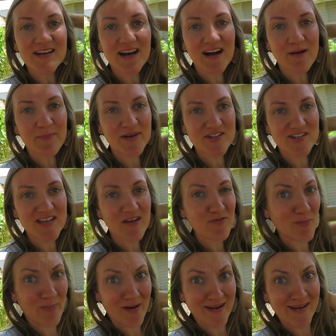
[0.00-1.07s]
Um, I just
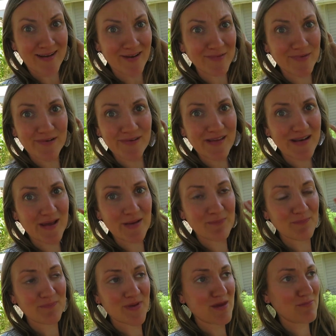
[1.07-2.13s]
have a bucket out there that
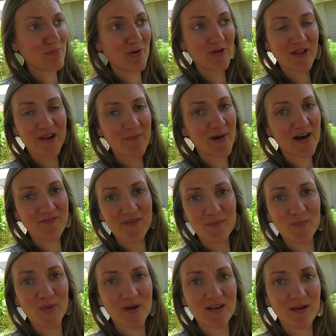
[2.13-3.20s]
I keep pulling them off
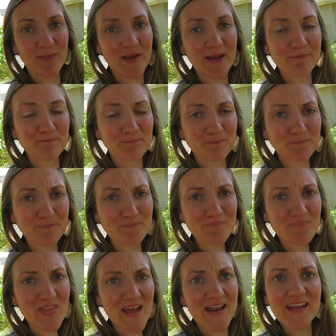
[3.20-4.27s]
and putting them in
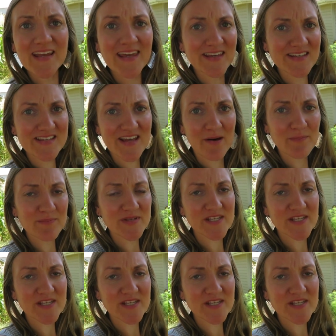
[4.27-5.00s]
and it kills them.